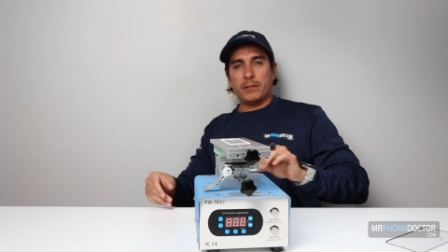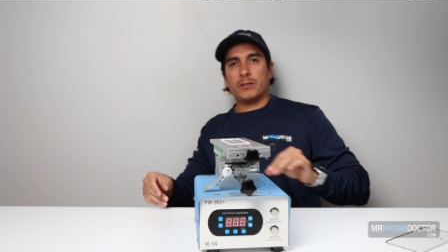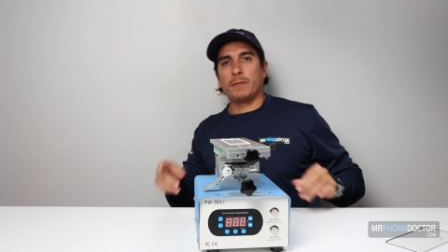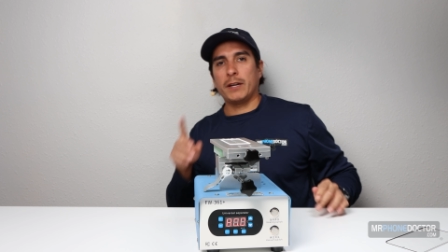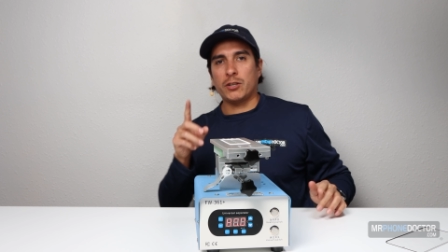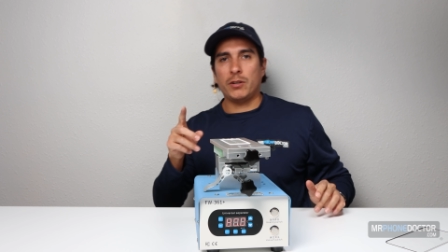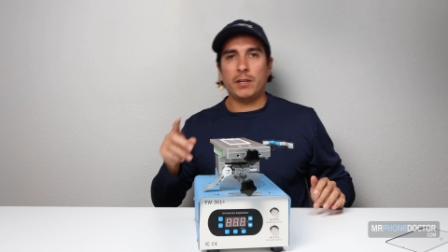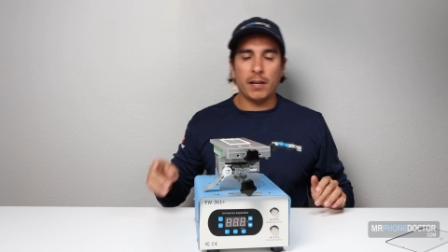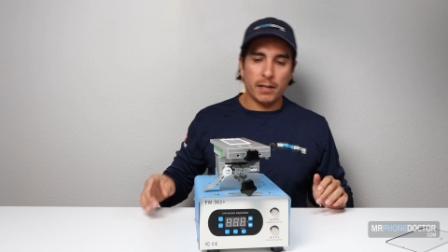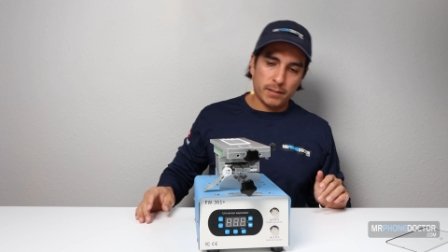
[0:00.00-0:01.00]
so make sure
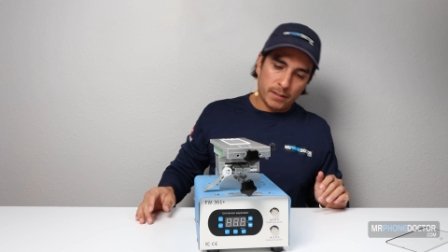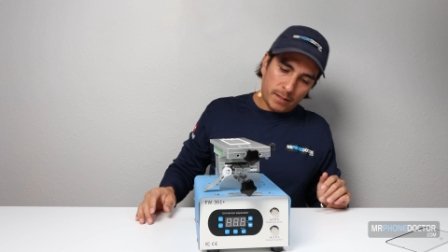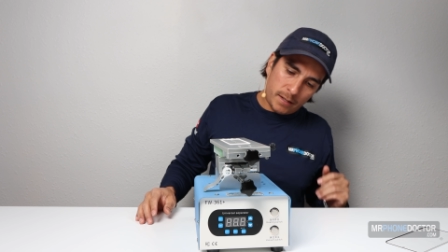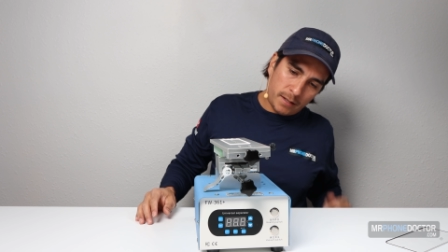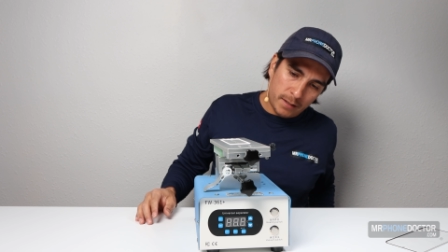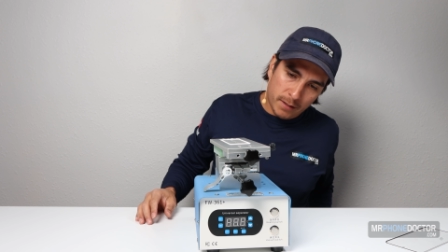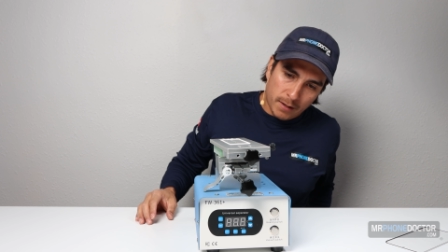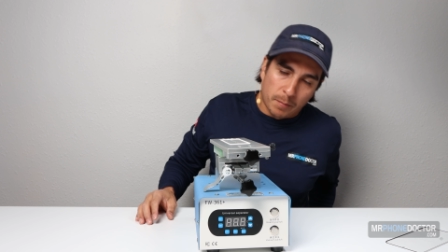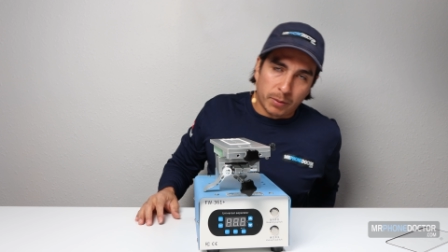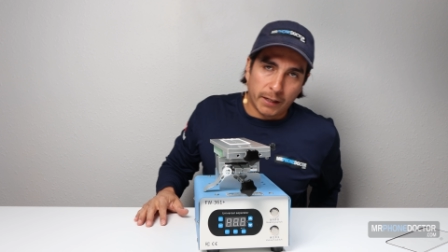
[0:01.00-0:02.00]
you guys uh,
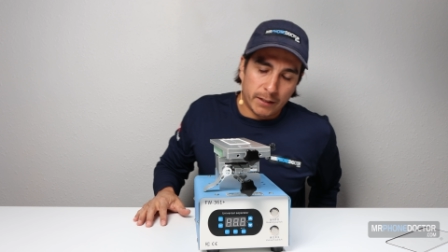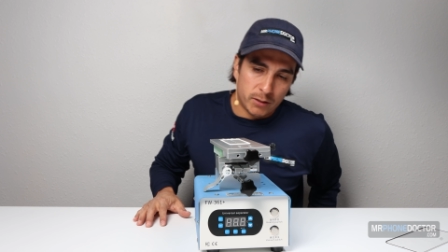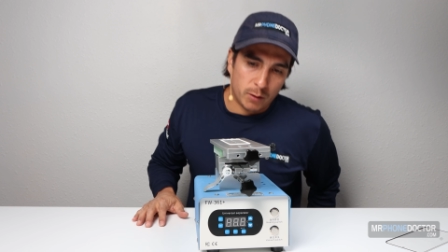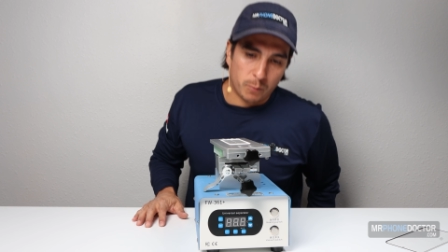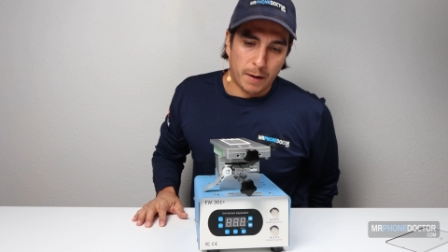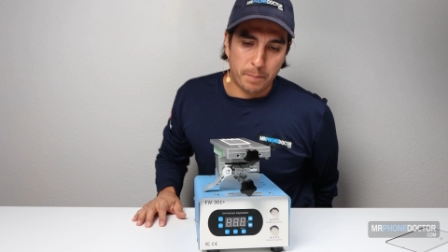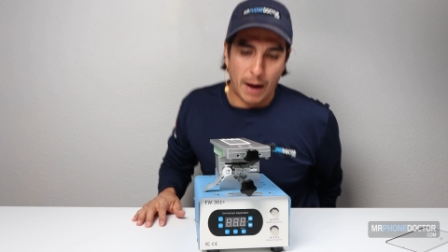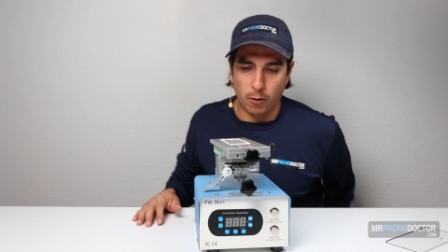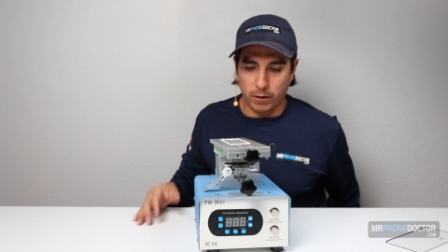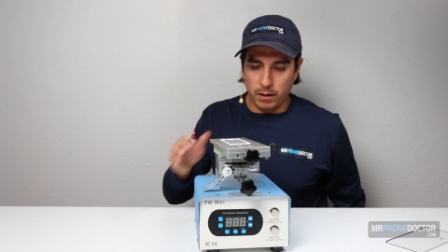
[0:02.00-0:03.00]
plug into the right
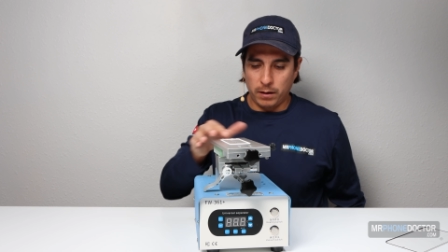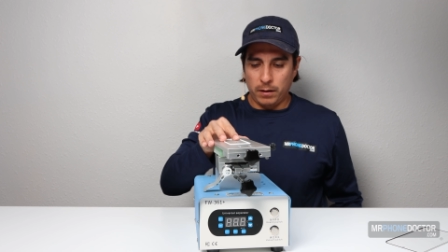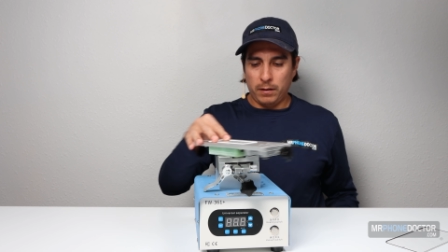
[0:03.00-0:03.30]
power.